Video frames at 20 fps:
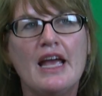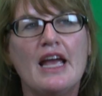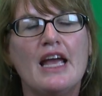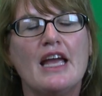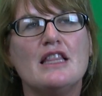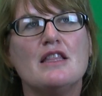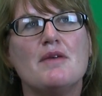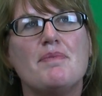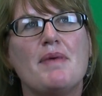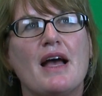
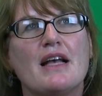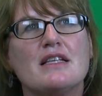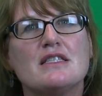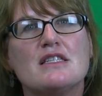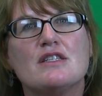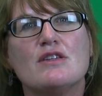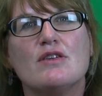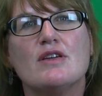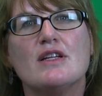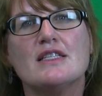In the
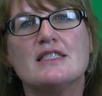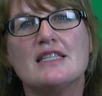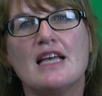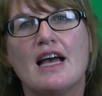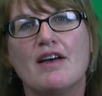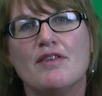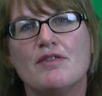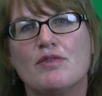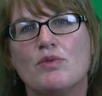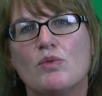past, students
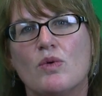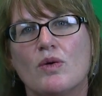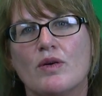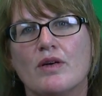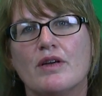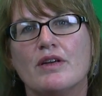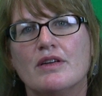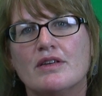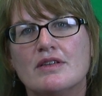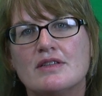have
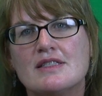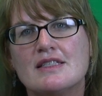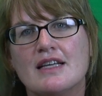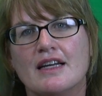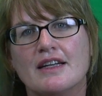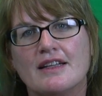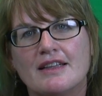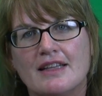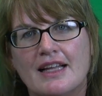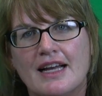worn
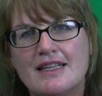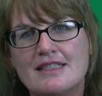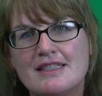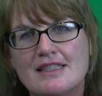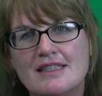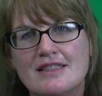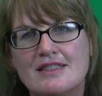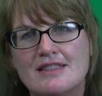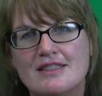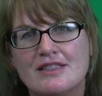
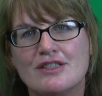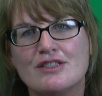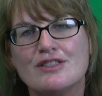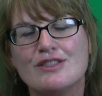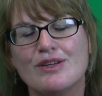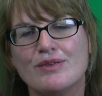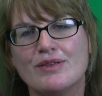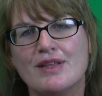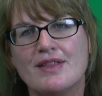sunglasses to show